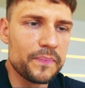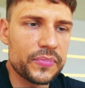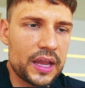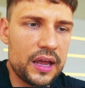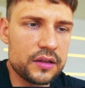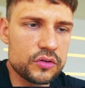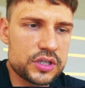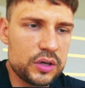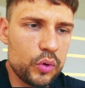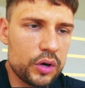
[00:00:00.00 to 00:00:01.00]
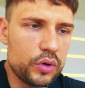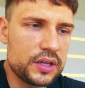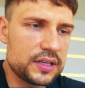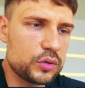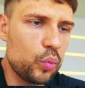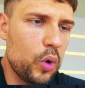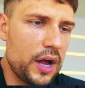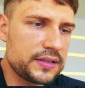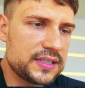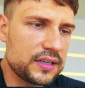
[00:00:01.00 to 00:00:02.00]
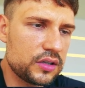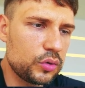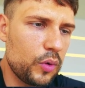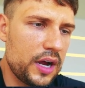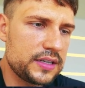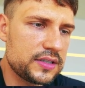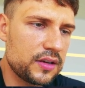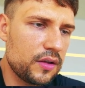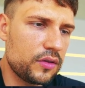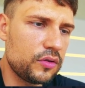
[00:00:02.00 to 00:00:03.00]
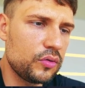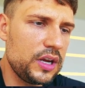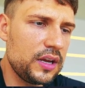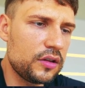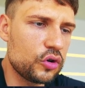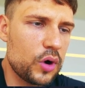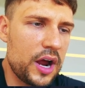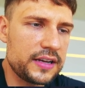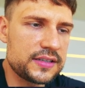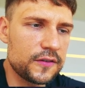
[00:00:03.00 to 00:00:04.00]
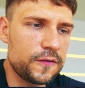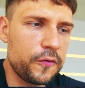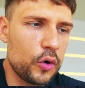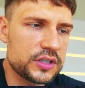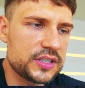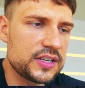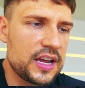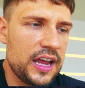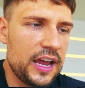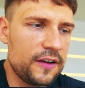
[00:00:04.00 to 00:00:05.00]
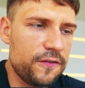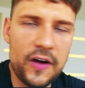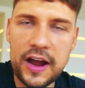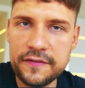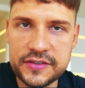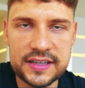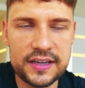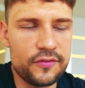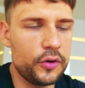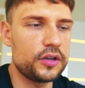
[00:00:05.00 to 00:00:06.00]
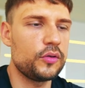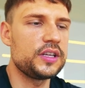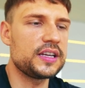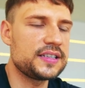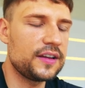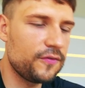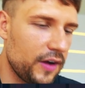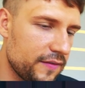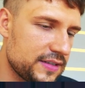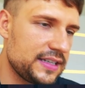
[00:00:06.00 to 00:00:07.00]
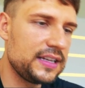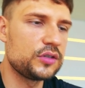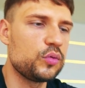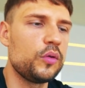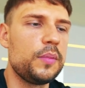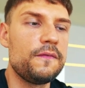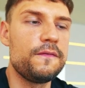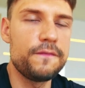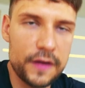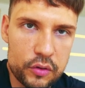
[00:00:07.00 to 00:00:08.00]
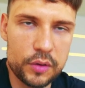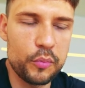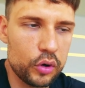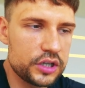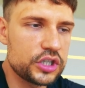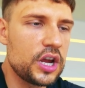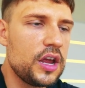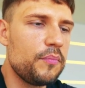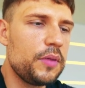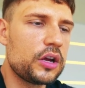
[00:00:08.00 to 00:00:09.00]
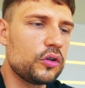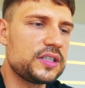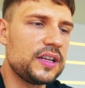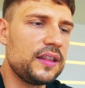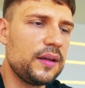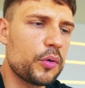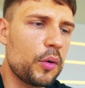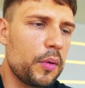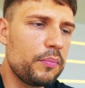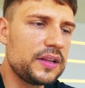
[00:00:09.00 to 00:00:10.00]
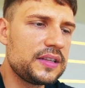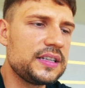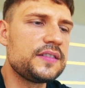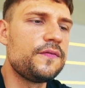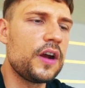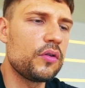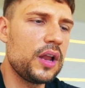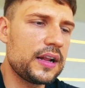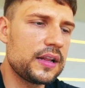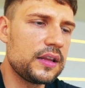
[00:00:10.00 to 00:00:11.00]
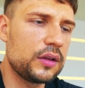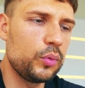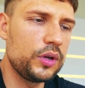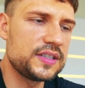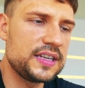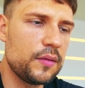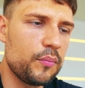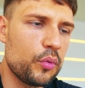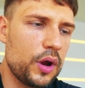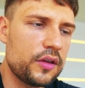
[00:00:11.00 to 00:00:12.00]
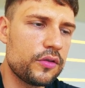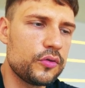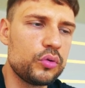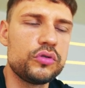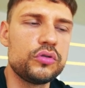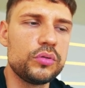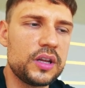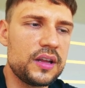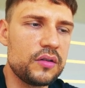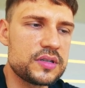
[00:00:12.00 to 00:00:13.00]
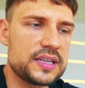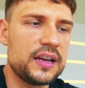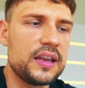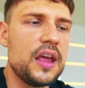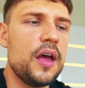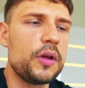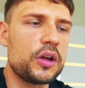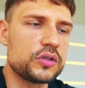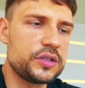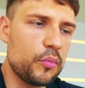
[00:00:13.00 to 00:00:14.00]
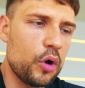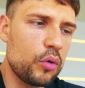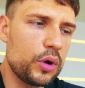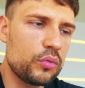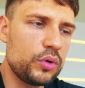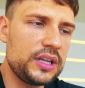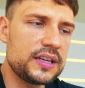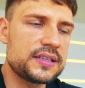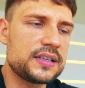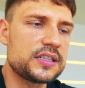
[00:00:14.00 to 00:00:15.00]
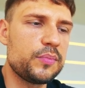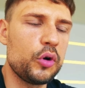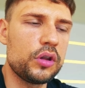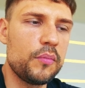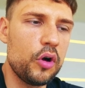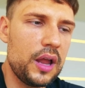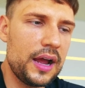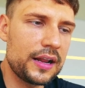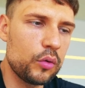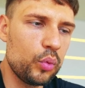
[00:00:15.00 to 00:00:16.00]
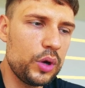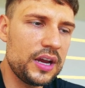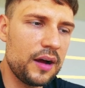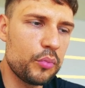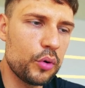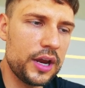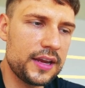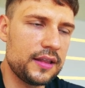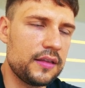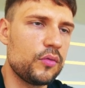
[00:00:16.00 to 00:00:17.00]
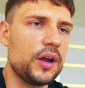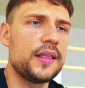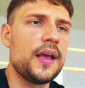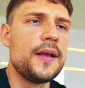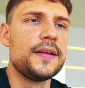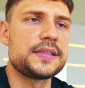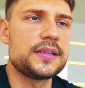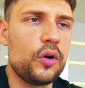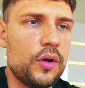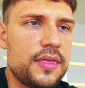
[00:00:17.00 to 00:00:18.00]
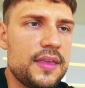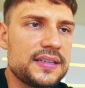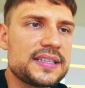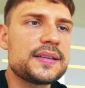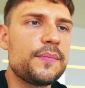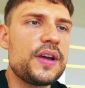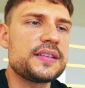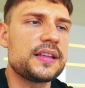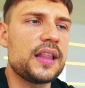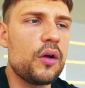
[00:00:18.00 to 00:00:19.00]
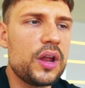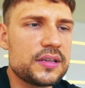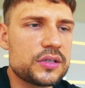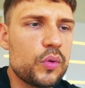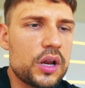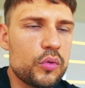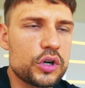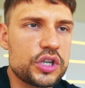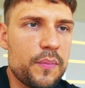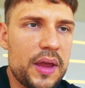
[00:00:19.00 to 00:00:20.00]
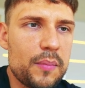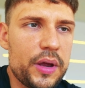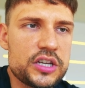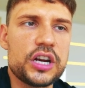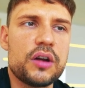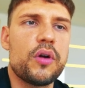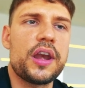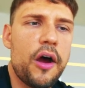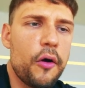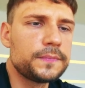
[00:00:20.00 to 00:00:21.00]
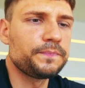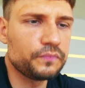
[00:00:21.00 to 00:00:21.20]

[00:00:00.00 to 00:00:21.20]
And you see we are retest once, twice, thrice, fourth and fifths. If we are retesting fifths, this would be very bullish because the probability is very likely that we see a breakthrough to the downside, because the more we are retesting the support, the more likely we are break it, right? So this is amazing. Now let us quickly watch the big picture. And right now,